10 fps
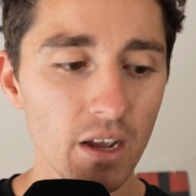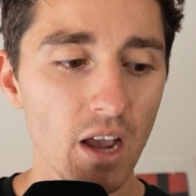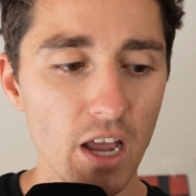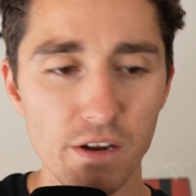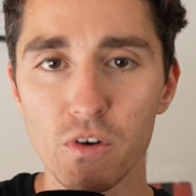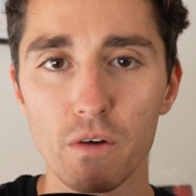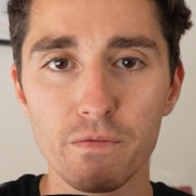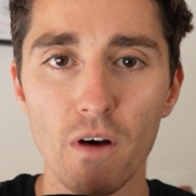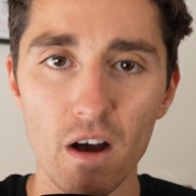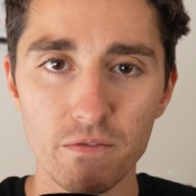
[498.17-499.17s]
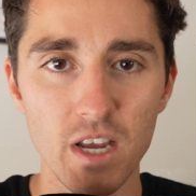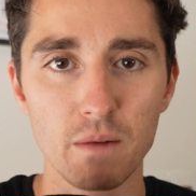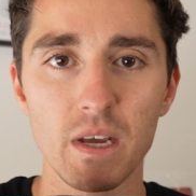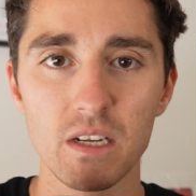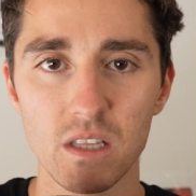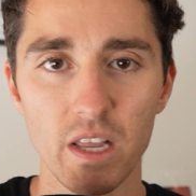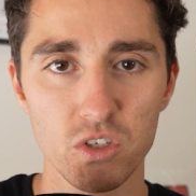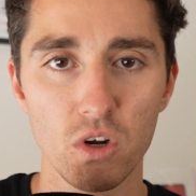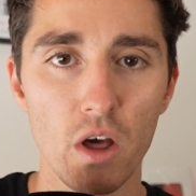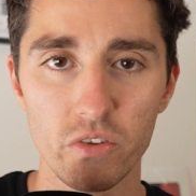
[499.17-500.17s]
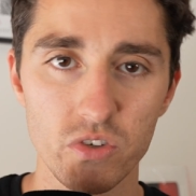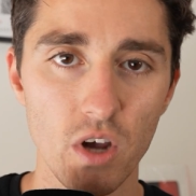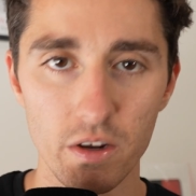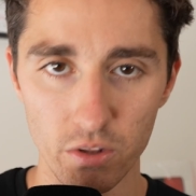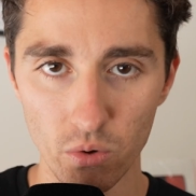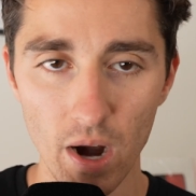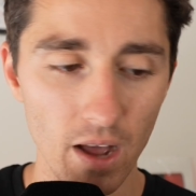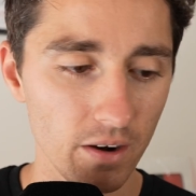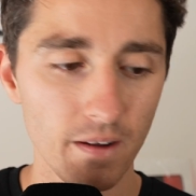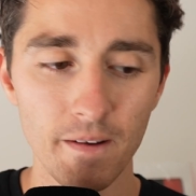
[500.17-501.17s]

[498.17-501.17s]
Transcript: and you've got 5-10 meters less on either side of the ground.